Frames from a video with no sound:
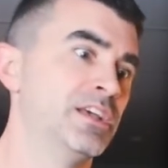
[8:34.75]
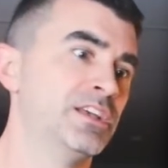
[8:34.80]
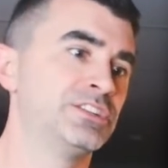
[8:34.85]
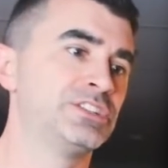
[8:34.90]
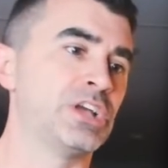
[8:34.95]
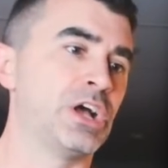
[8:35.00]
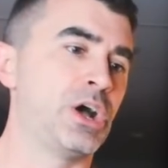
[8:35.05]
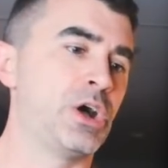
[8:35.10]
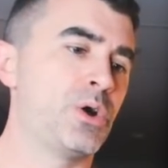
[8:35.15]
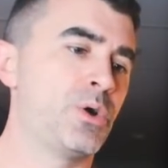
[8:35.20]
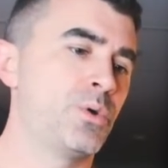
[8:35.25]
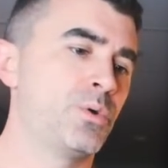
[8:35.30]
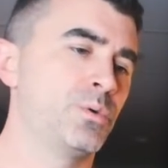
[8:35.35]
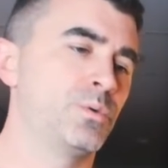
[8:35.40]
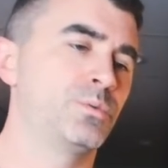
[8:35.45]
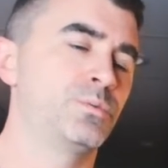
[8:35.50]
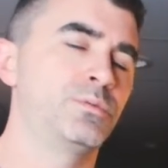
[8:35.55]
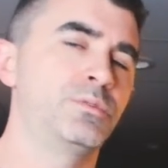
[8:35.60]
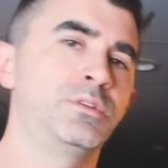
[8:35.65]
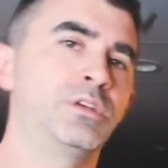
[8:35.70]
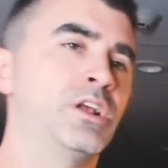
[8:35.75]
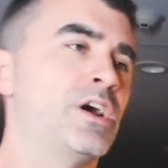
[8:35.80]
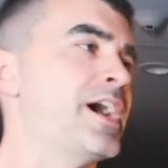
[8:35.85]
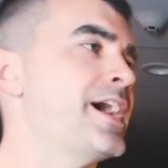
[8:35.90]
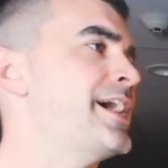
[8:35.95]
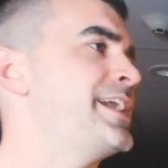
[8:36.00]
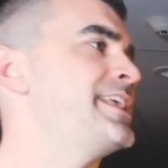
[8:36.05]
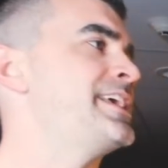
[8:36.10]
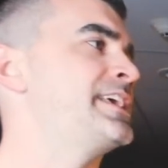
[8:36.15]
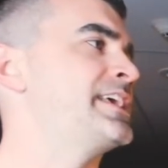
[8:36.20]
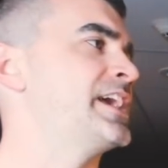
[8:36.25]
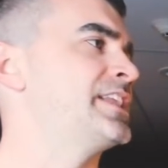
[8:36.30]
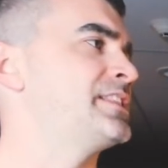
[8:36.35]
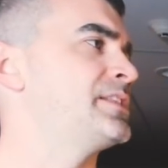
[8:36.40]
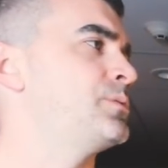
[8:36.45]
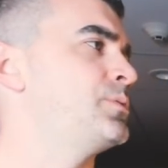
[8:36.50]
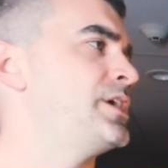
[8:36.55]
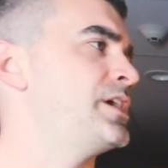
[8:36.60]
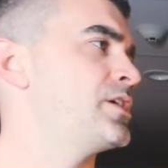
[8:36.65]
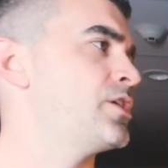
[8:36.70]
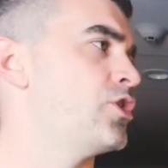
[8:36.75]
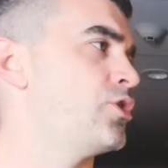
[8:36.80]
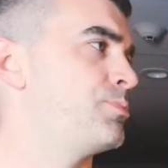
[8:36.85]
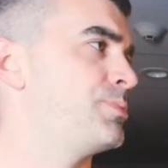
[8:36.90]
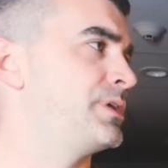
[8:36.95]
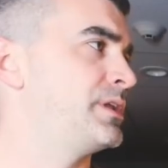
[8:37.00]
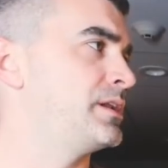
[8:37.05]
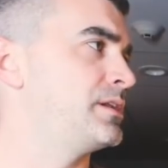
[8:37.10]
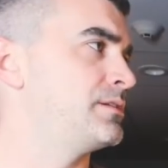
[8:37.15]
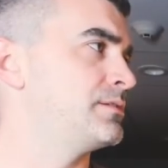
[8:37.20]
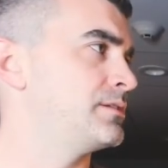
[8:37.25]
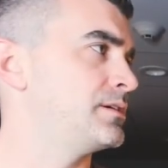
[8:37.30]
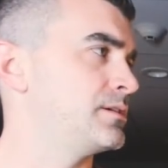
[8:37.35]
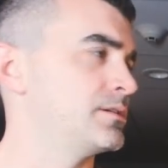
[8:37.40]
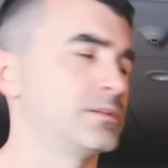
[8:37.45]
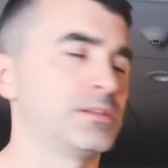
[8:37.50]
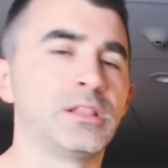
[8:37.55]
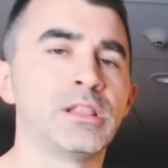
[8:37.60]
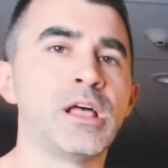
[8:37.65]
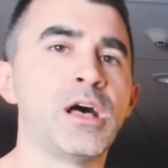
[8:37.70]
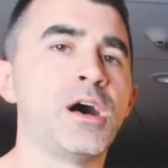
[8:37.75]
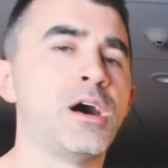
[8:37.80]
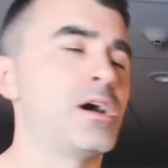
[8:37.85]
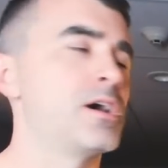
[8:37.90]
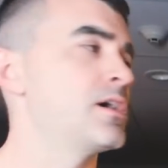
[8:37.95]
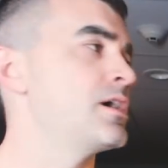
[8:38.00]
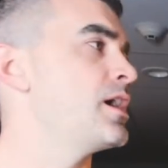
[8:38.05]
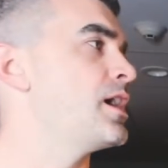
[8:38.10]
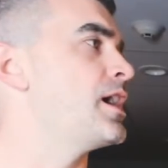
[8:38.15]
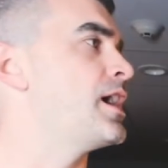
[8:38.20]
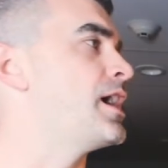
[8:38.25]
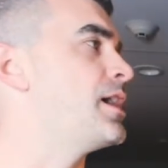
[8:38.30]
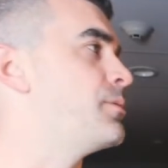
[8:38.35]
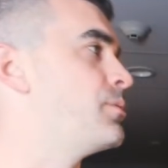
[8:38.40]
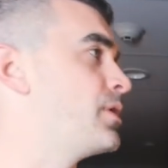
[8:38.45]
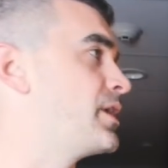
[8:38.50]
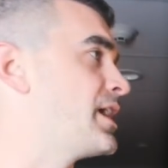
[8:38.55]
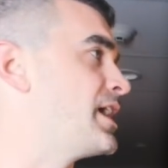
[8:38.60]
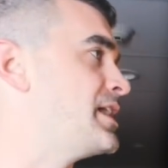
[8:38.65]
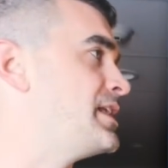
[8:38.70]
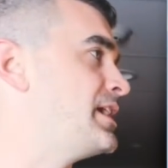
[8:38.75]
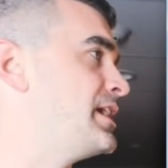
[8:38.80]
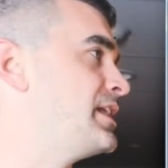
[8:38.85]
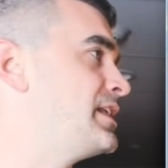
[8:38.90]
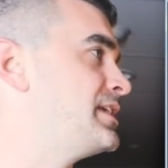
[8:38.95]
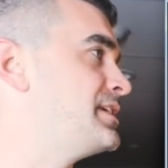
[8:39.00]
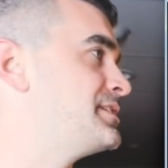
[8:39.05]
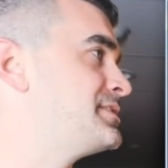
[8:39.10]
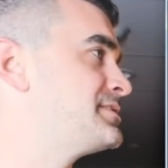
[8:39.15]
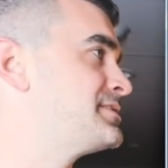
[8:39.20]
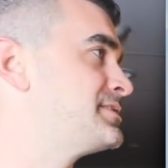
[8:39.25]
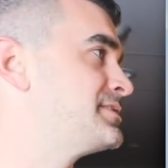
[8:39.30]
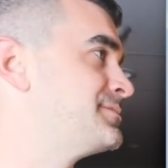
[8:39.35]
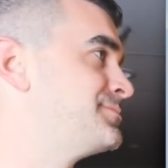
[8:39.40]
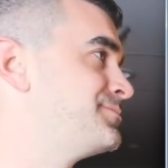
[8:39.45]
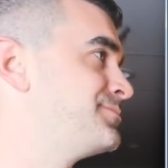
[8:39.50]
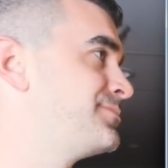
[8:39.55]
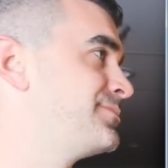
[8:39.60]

So, you know, I didn't get the week open or the long. What I did is